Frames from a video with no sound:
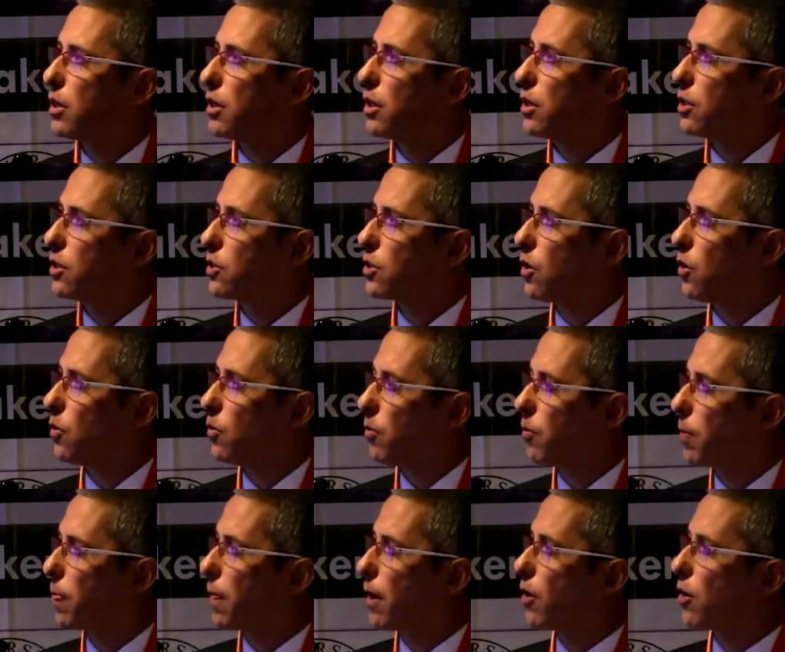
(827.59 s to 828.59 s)
So,
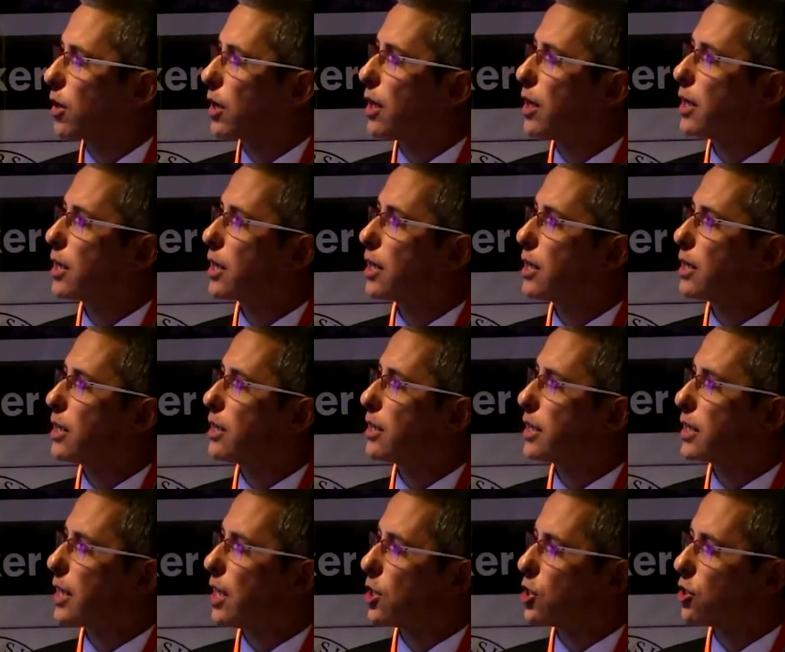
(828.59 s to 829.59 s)
our clinical
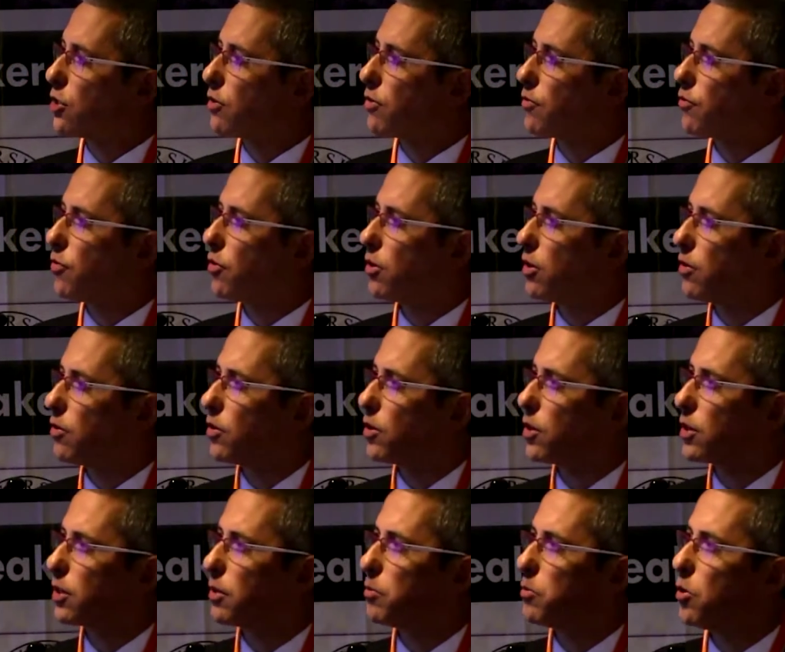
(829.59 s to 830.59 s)
indication for at
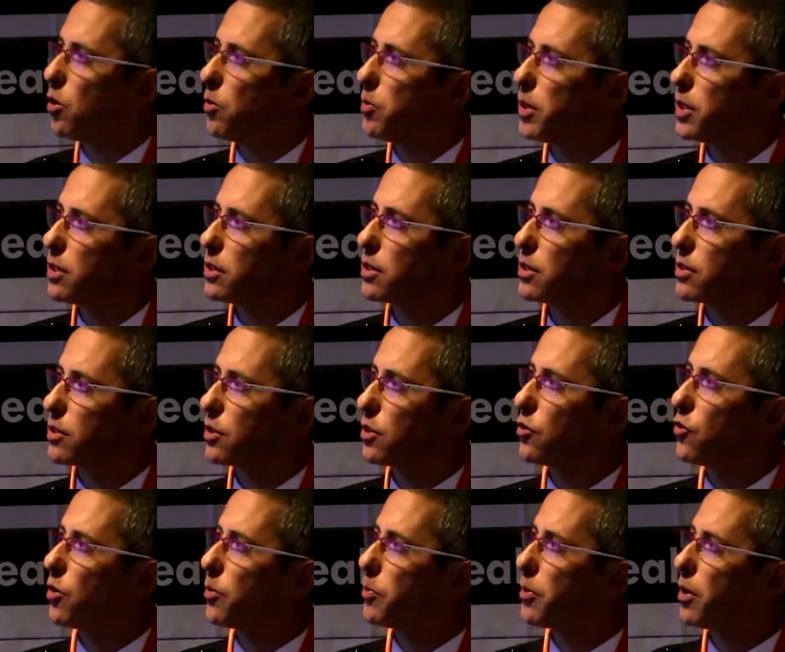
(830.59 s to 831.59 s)
the moment is
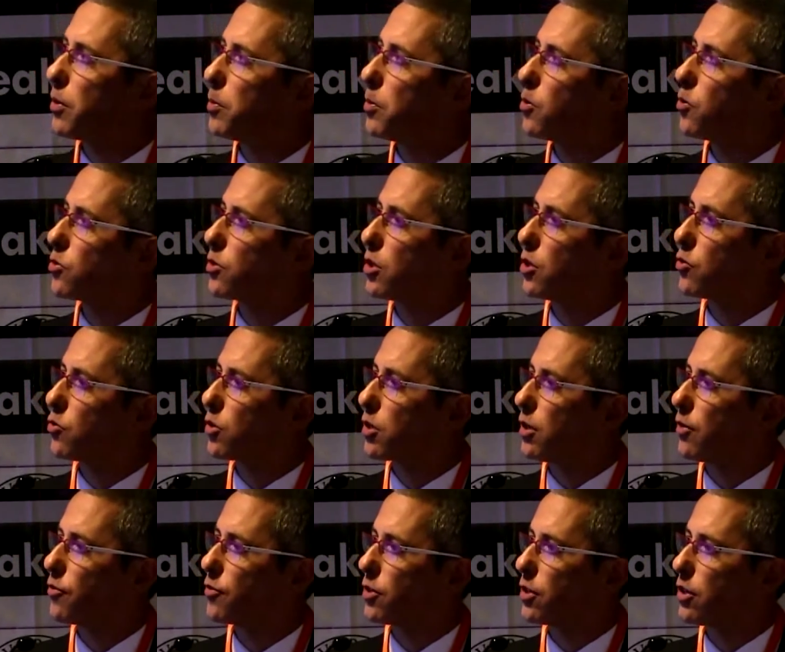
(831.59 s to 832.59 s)
irreparable rotator
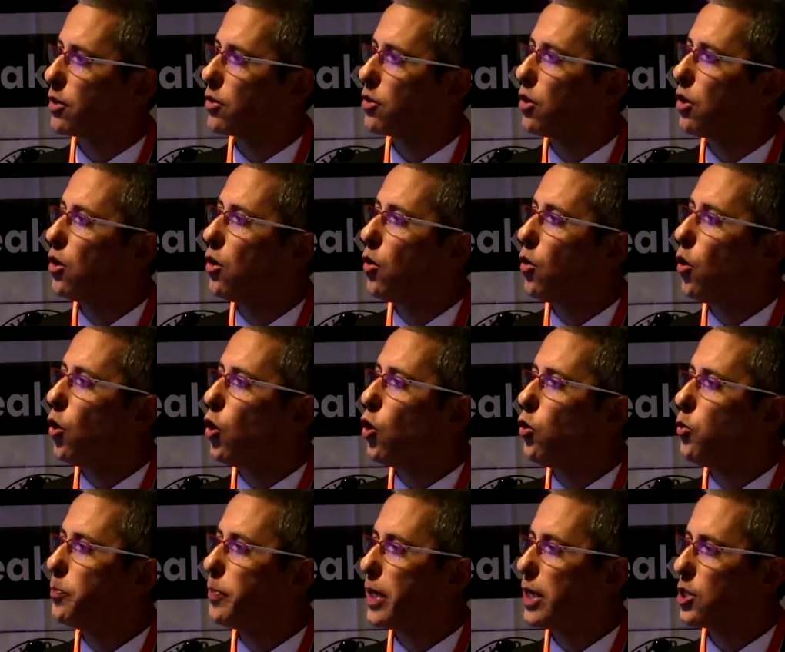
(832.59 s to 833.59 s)
cuff tear. All
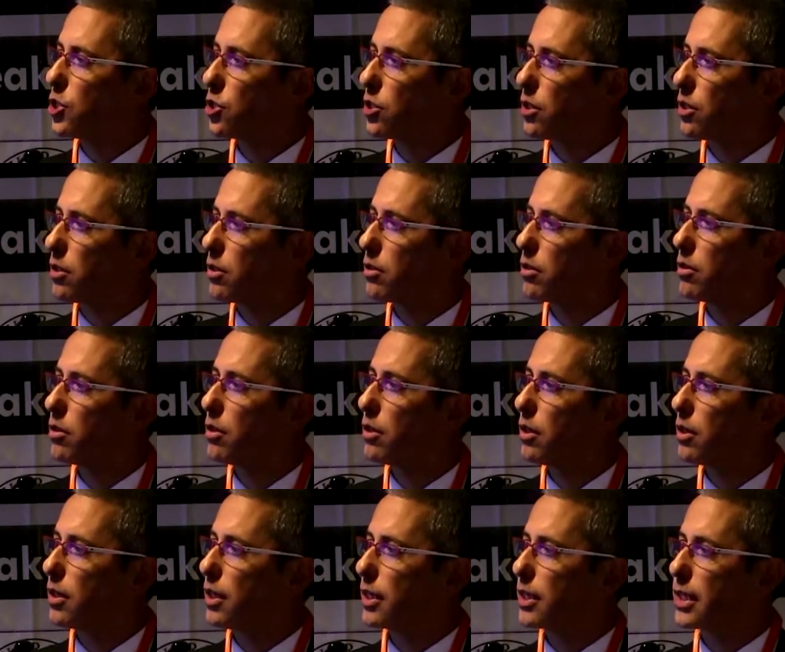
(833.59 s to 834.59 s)
patients
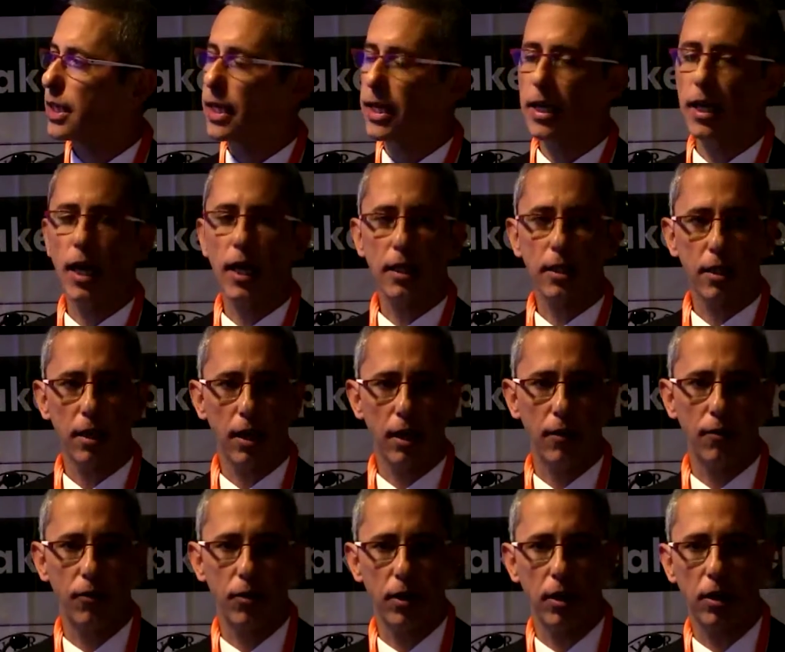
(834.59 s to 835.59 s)
that cannot
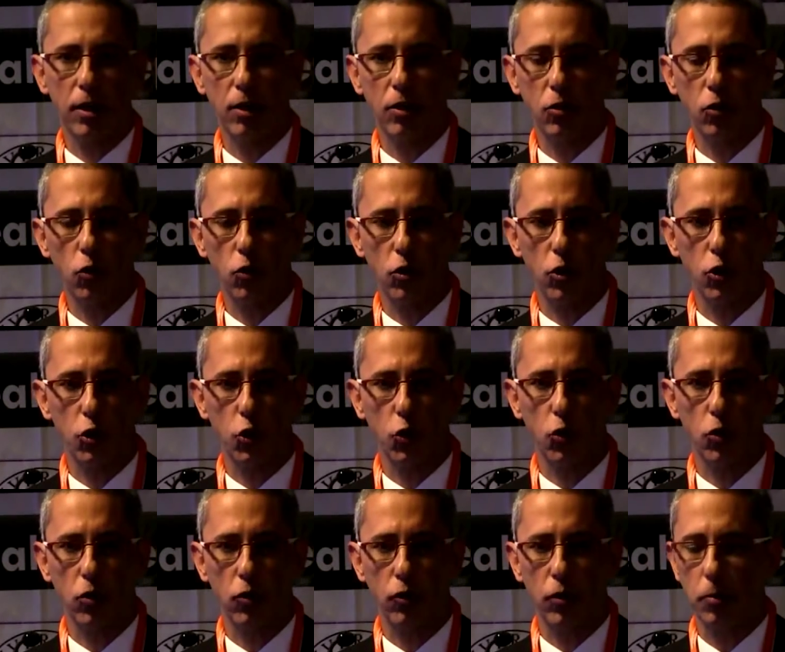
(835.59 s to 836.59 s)
have a total
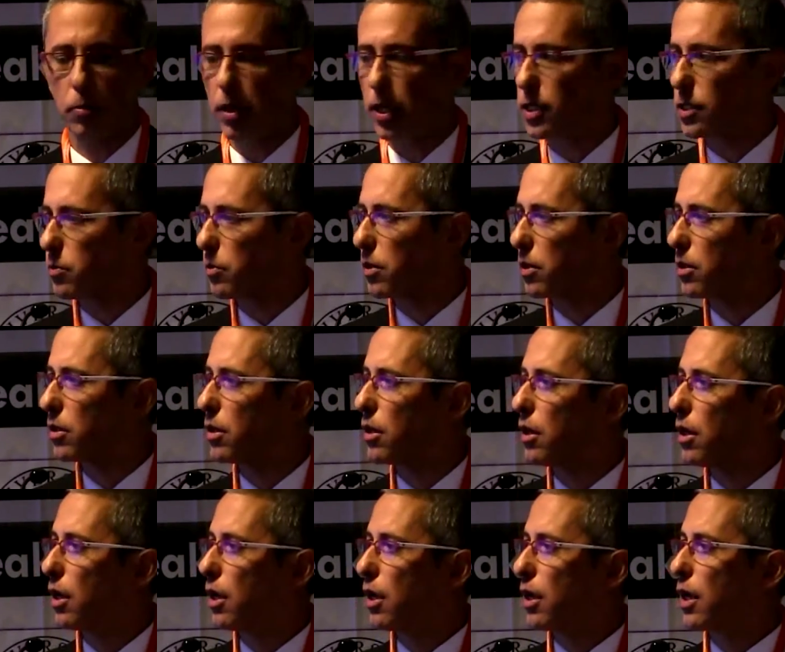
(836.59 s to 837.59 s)
shoulder replacement,
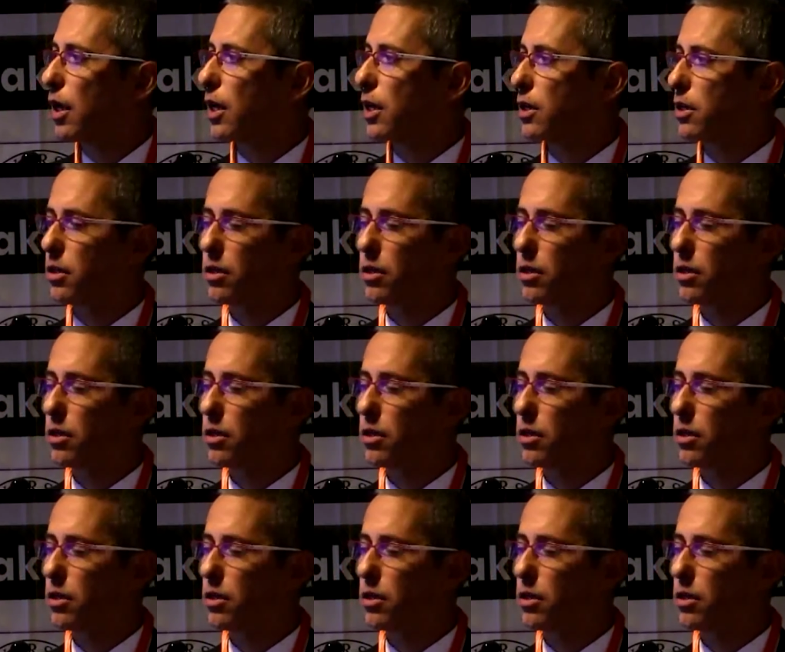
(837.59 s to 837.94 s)
like